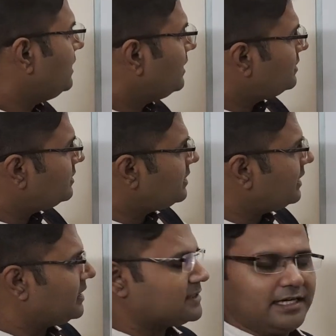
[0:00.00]
In this
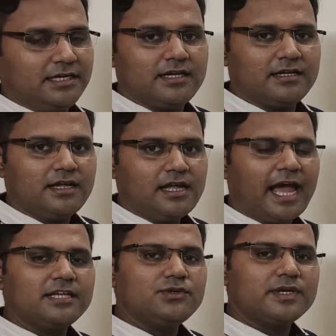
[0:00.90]
data set,
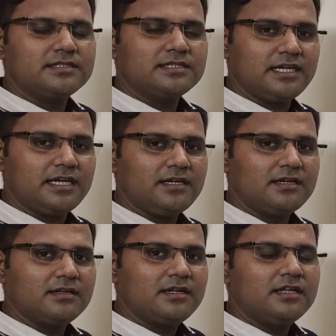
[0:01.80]
as you can see,
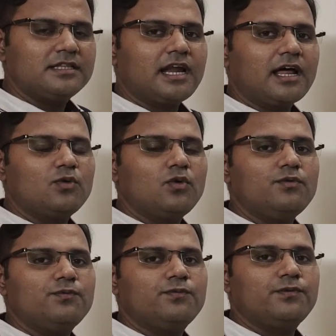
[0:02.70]
there are
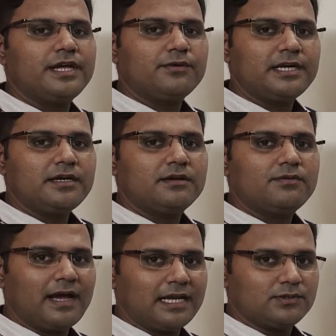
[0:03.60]
no frequent
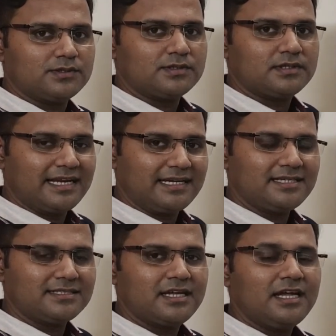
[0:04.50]
values. That
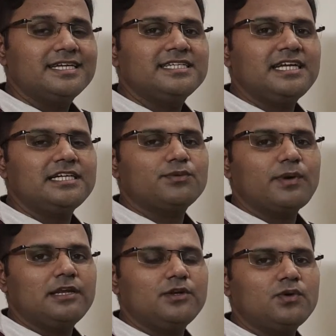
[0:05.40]
is, each
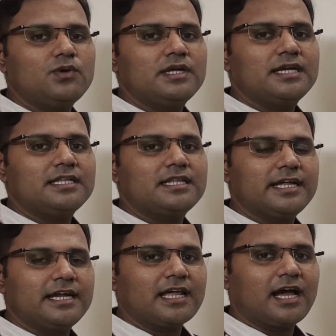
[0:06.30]
value in the
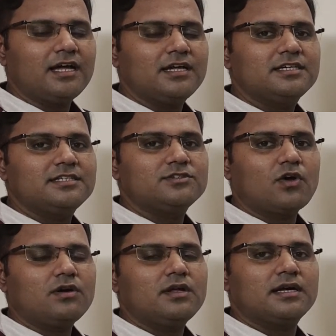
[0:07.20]
data is
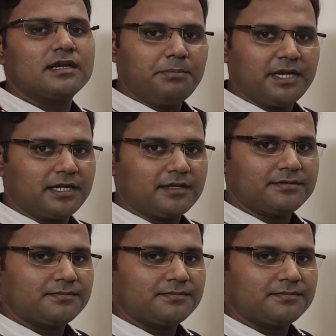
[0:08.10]
not repeating.